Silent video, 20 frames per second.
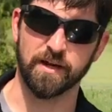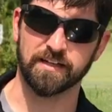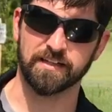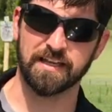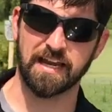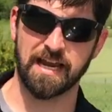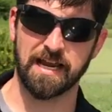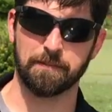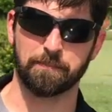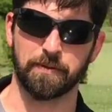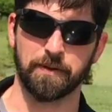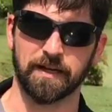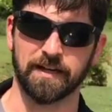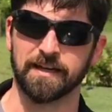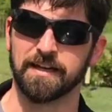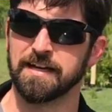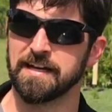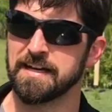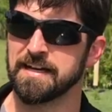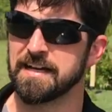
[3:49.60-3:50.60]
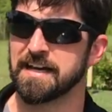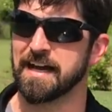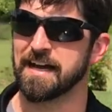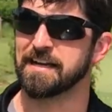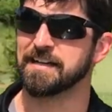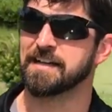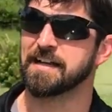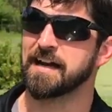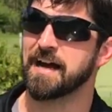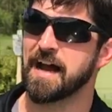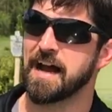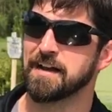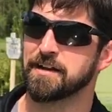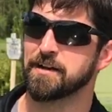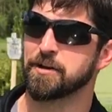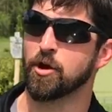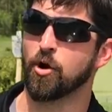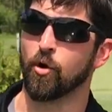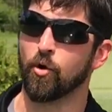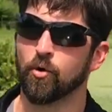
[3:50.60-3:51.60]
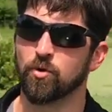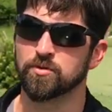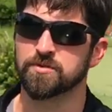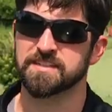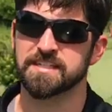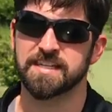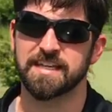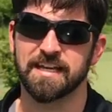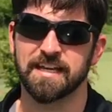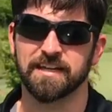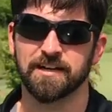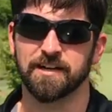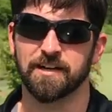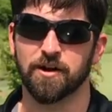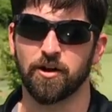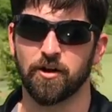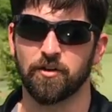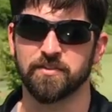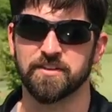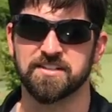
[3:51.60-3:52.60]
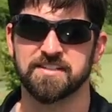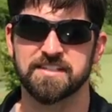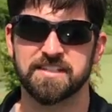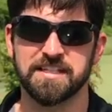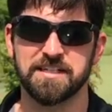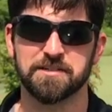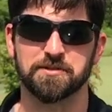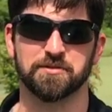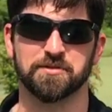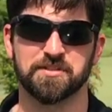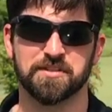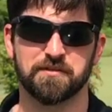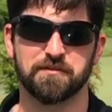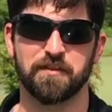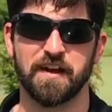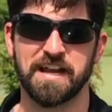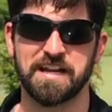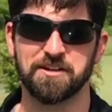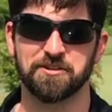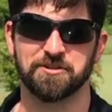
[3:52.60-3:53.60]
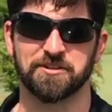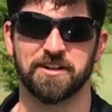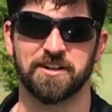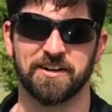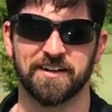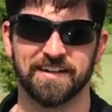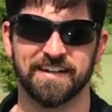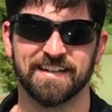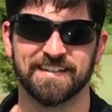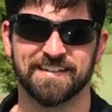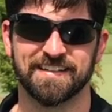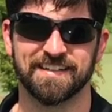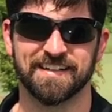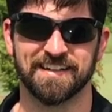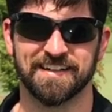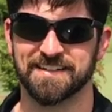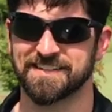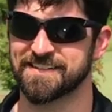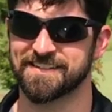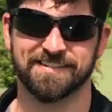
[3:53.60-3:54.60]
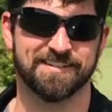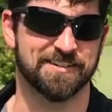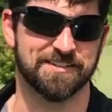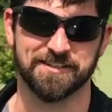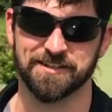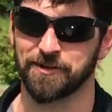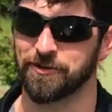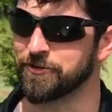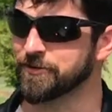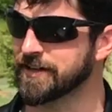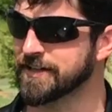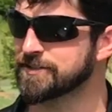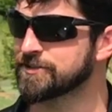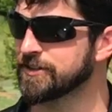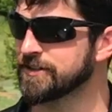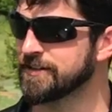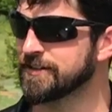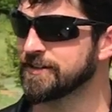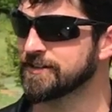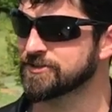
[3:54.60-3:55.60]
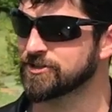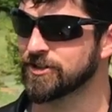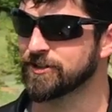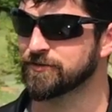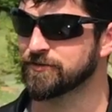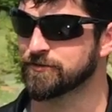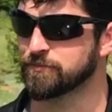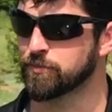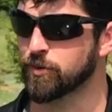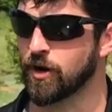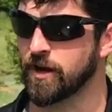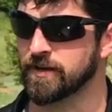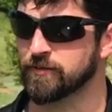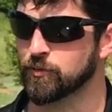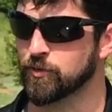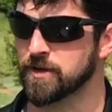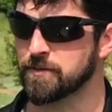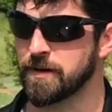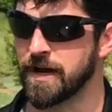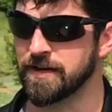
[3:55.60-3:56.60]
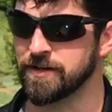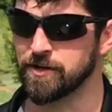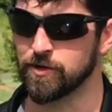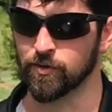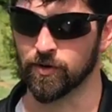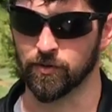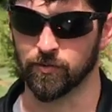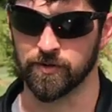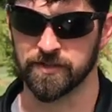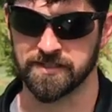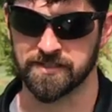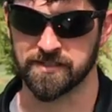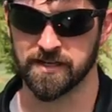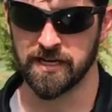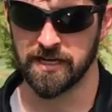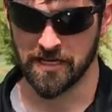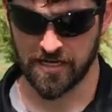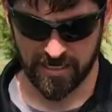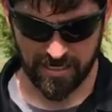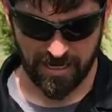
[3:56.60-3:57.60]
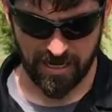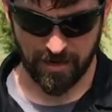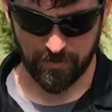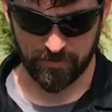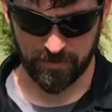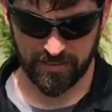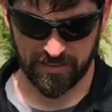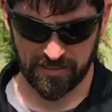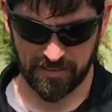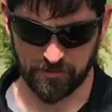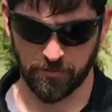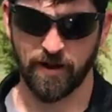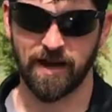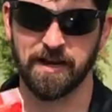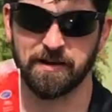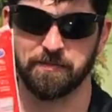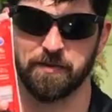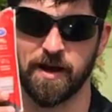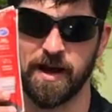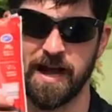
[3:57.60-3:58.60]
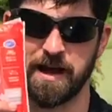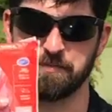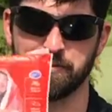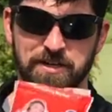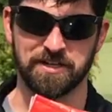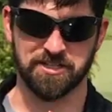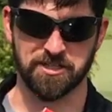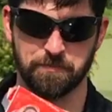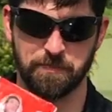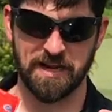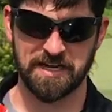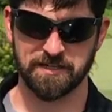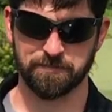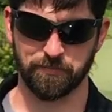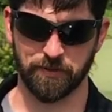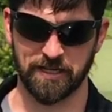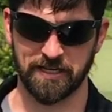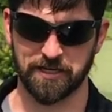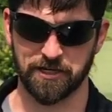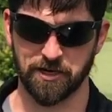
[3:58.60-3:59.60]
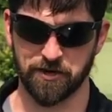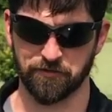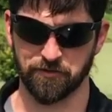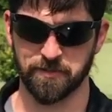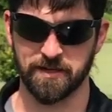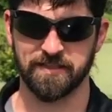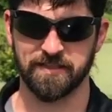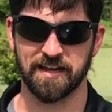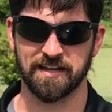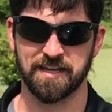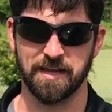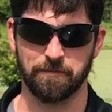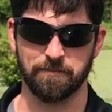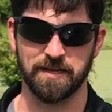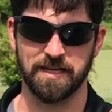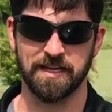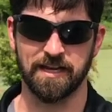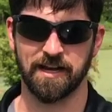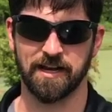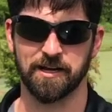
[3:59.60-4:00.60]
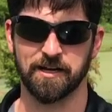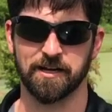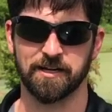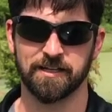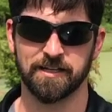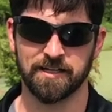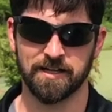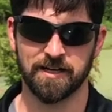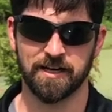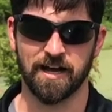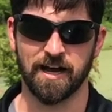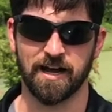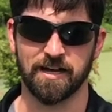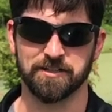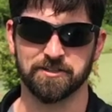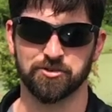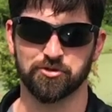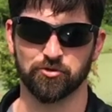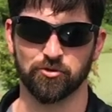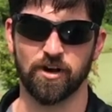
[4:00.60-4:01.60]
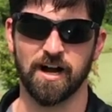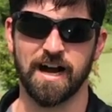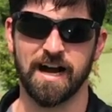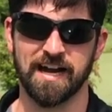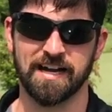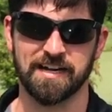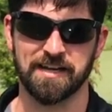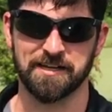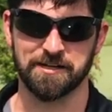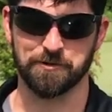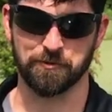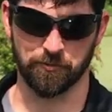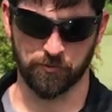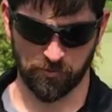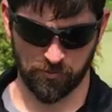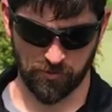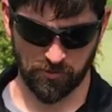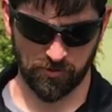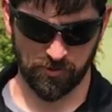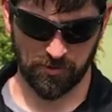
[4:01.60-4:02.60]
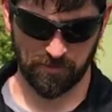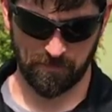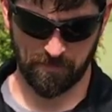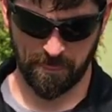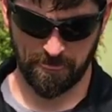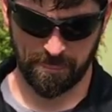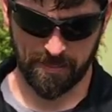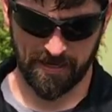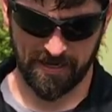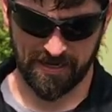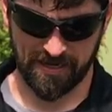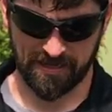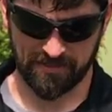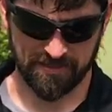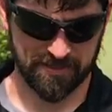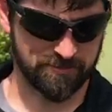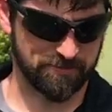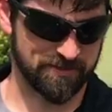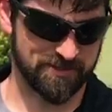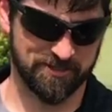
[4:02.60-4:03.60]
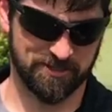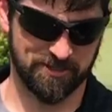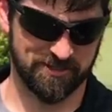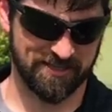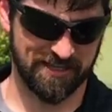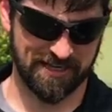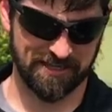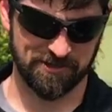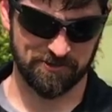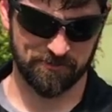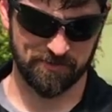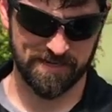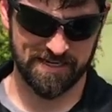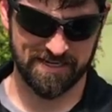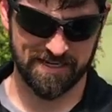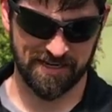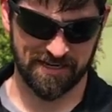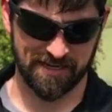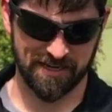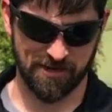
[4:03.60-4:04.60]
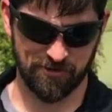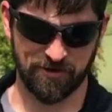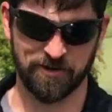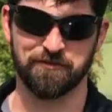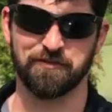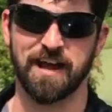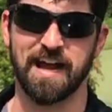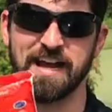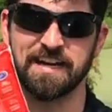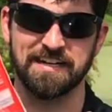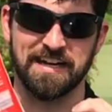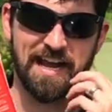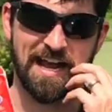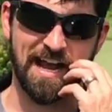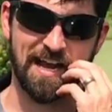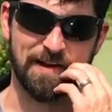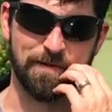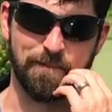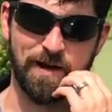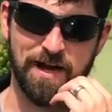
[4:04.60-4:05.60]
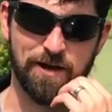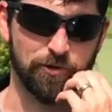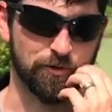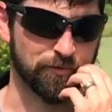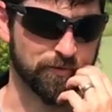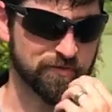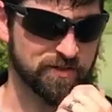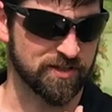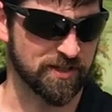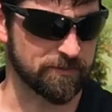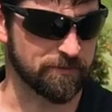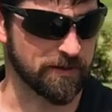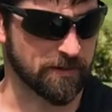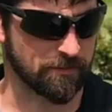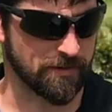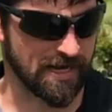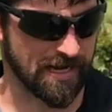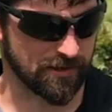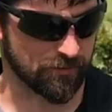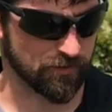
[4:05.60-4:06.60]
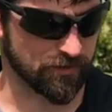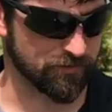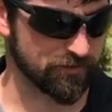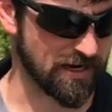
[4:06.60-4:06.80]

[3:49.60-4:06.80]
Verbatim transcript: went camping. And I had an old tent, and all the seals failed on it, and it's just old. I should I should have brought one of my newer ones. but anyway, I put a space blanket over that kept me uh, dry and warm. Uh, this was just like a week ago, and if I hadn't had it, my whole sleeping bag would